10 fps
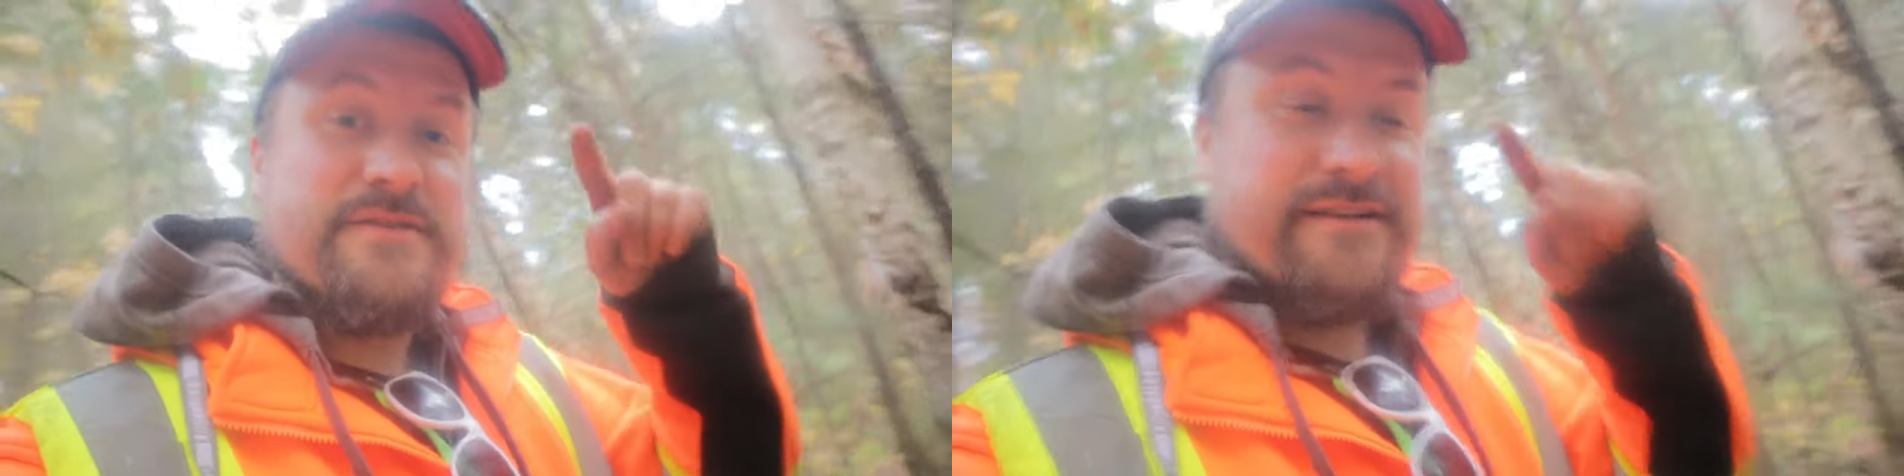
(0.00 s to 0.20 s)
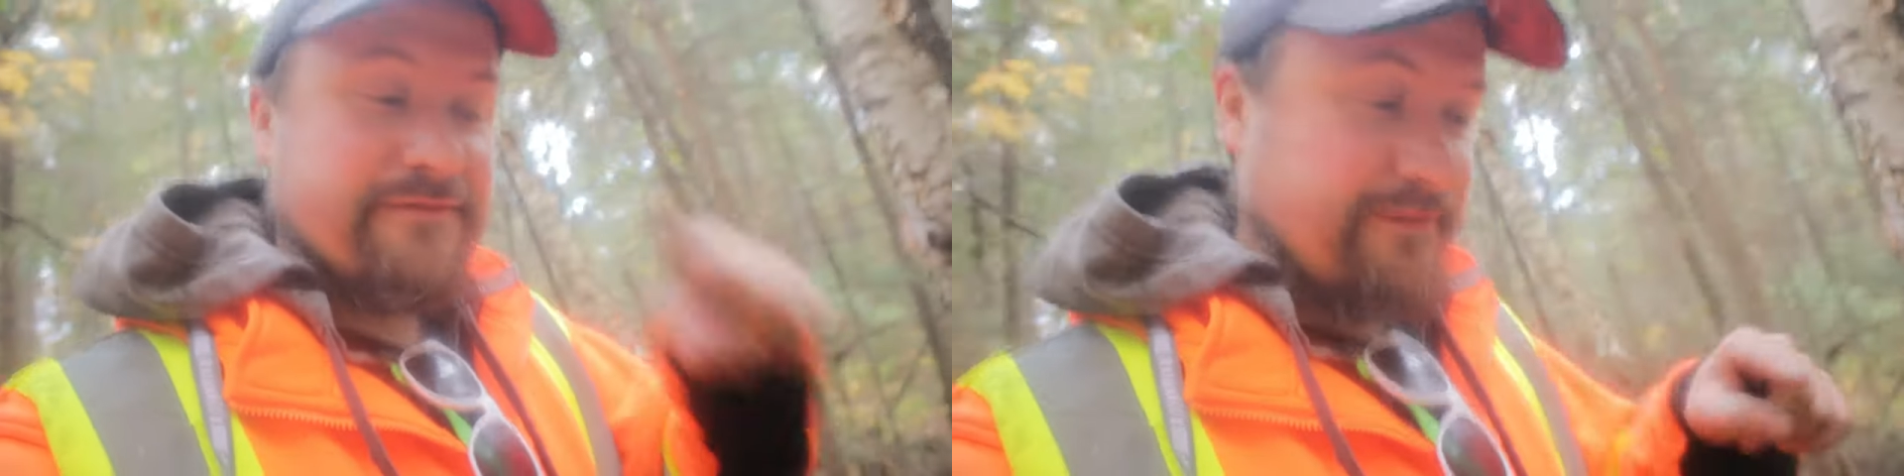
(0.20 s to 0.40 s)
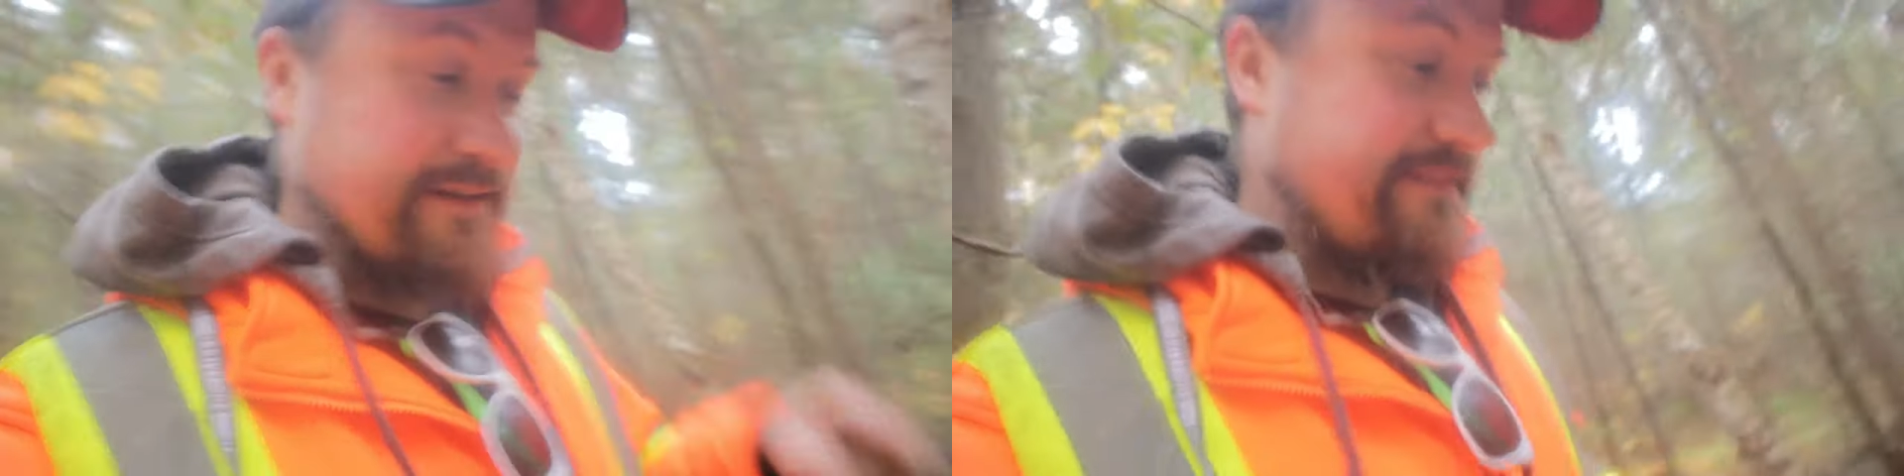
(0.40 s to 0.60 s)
was a fun